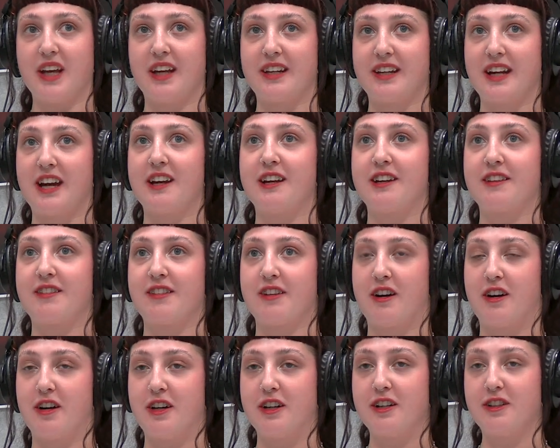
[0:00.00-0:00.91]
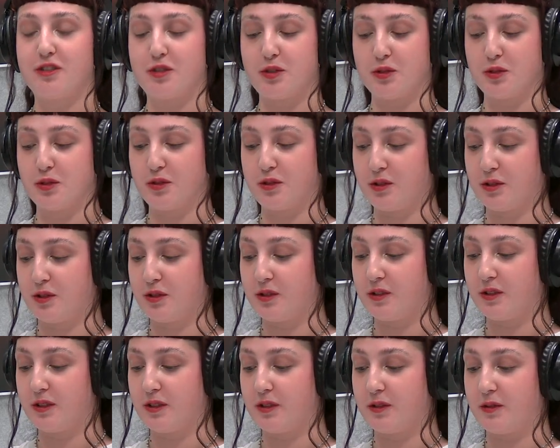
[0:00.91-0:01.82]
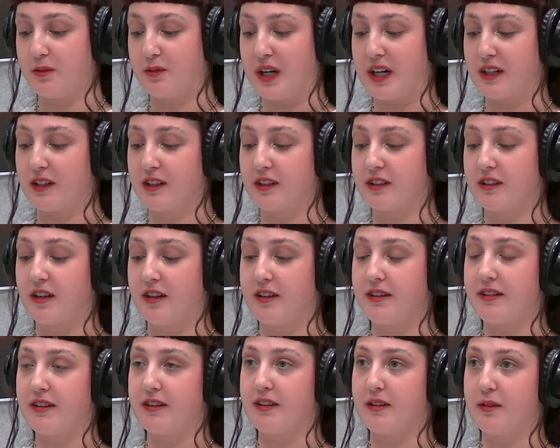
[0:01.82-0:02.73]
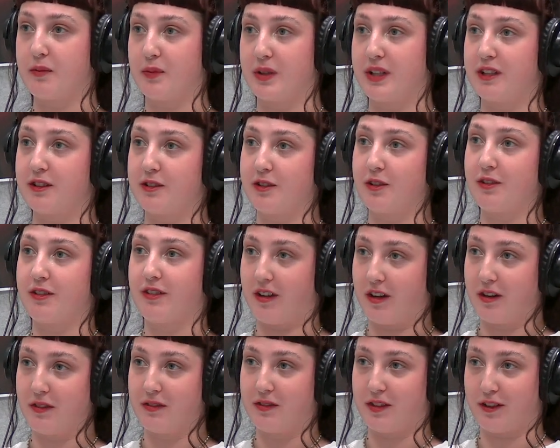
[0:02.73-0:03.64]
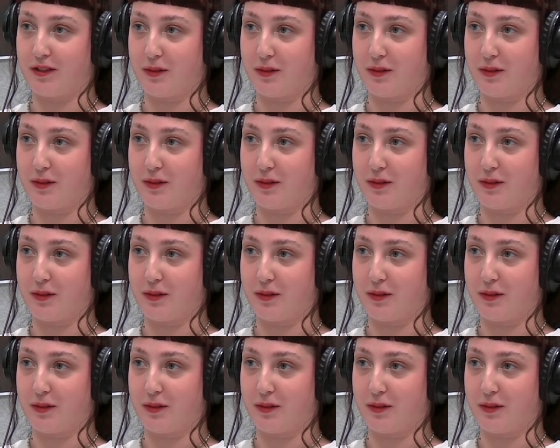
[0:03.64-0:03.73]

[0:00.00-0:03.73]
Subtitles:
yeah, it's hard to recognize it within yourself,